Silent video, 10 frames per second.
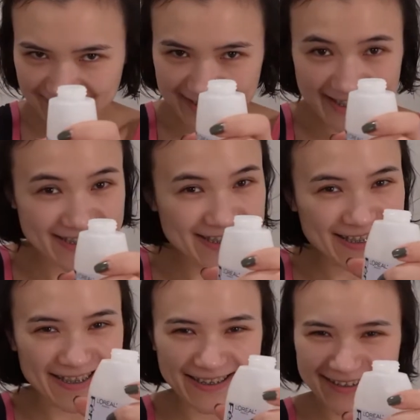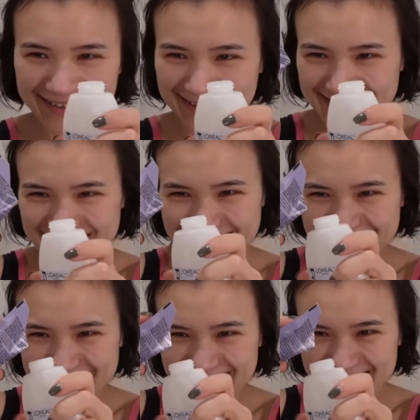This
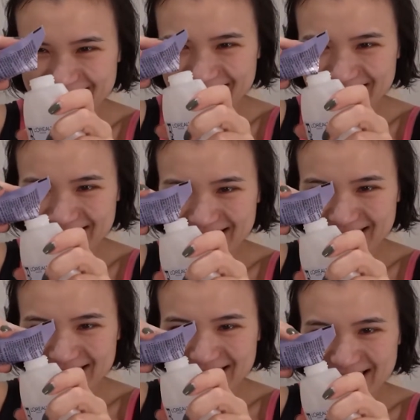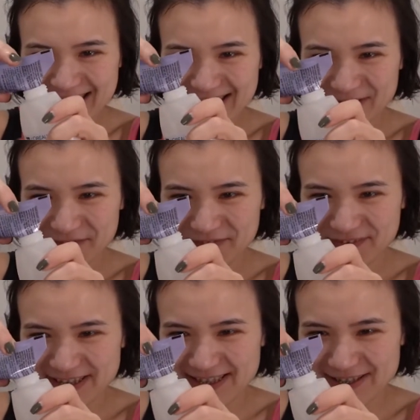is gonna, I cannot
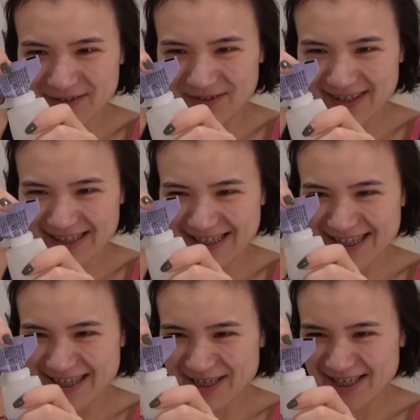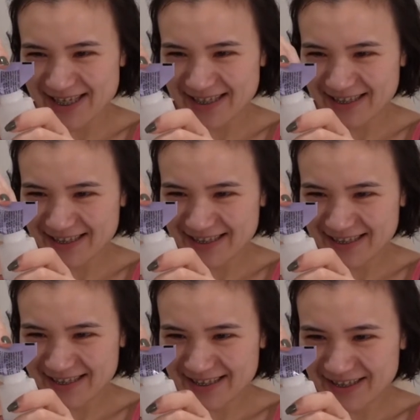fit this whole thing in the,
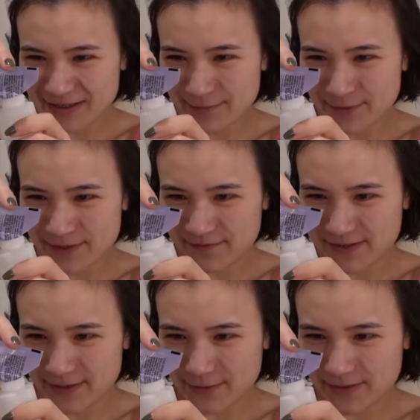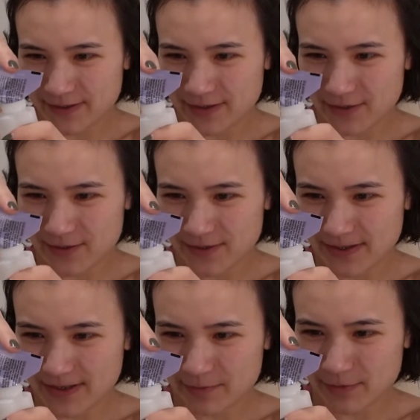you're supposed to fit it all in the nozzle
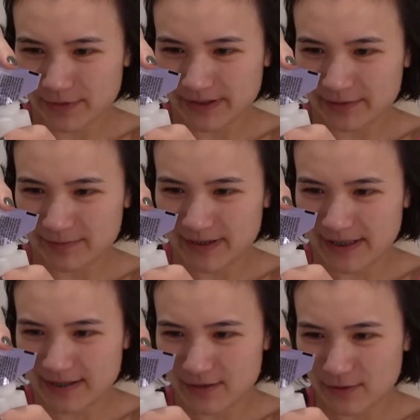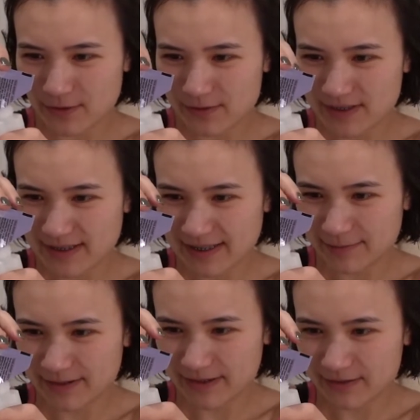and then pour it in, but that's not
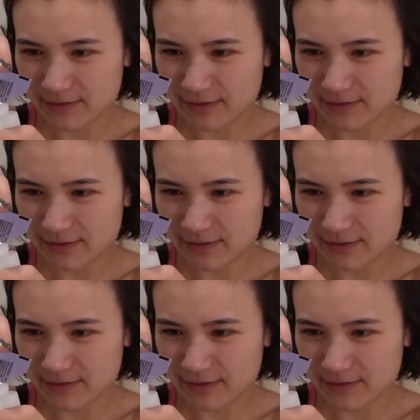happening.